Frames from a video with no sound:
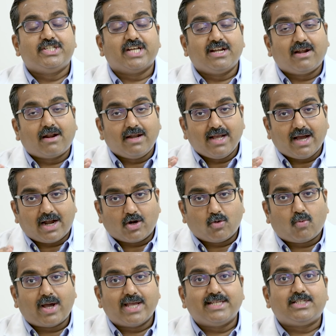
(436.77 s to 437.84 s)
generally
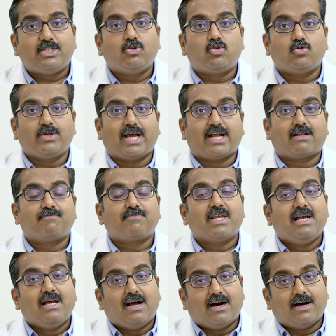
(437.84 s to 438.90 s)
advise you to get
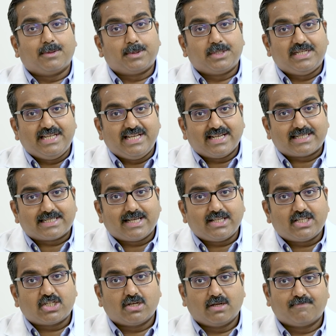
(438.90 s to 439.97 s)
a
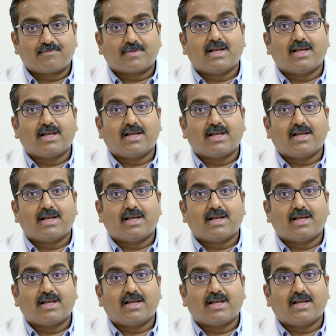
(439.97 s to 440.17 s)
TSH,